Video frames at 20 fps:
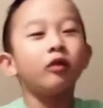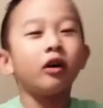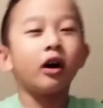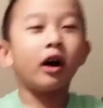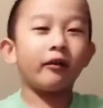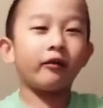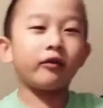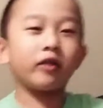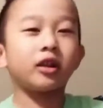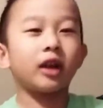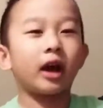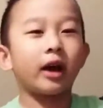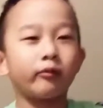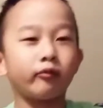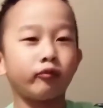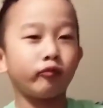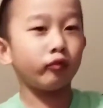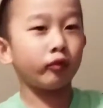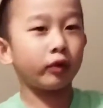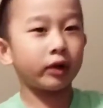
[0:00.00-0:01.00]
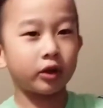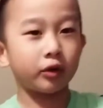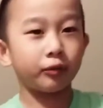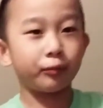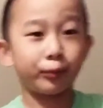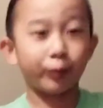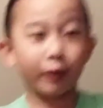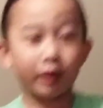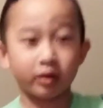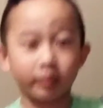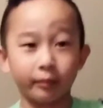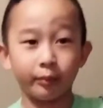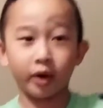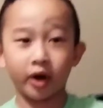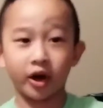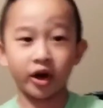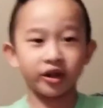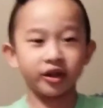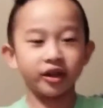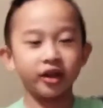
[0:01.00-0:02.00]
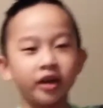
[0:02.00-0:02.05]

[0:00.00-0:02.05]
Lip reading: every time when you press a button.